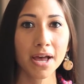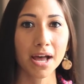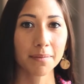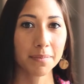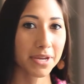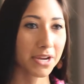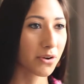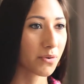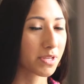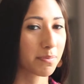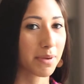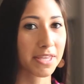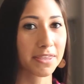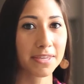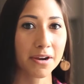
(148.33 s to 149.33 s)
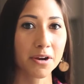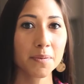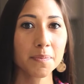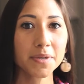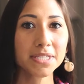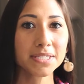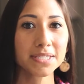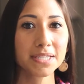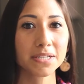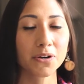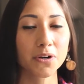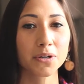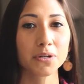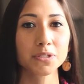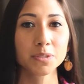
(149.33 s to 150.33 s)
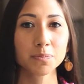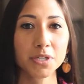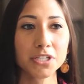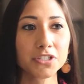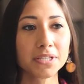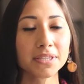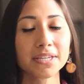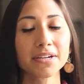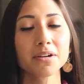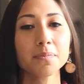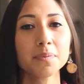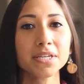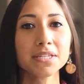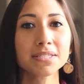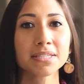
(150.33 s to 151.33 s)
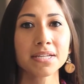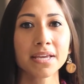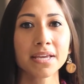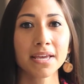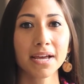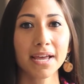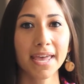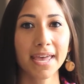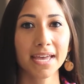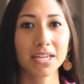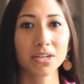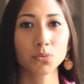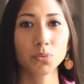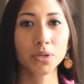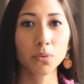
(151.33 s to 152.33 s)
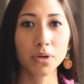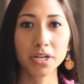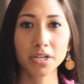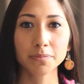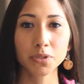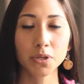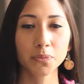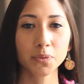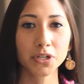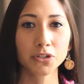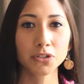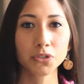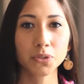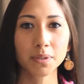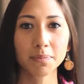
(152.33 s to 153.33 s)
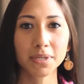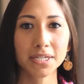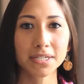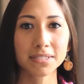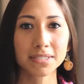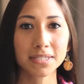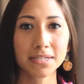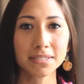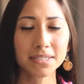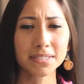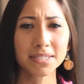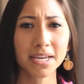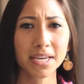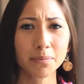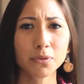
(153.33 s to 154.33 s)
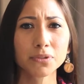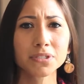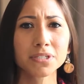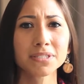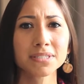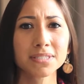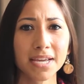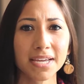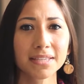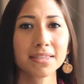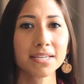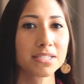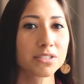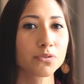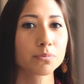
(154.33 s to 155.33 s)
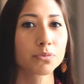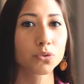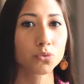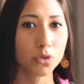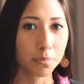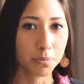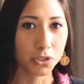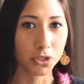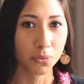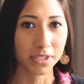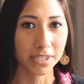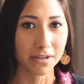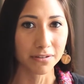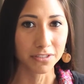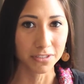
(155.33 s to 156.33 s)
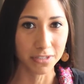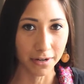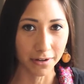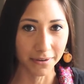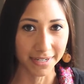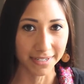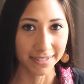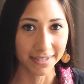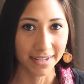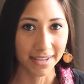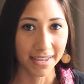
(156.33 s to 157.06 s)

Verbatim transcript: I'm here with my therapist, the, her speeching therapist, and we want to observe what you're doing because Stacy's able to say things from Scripture without stuttering.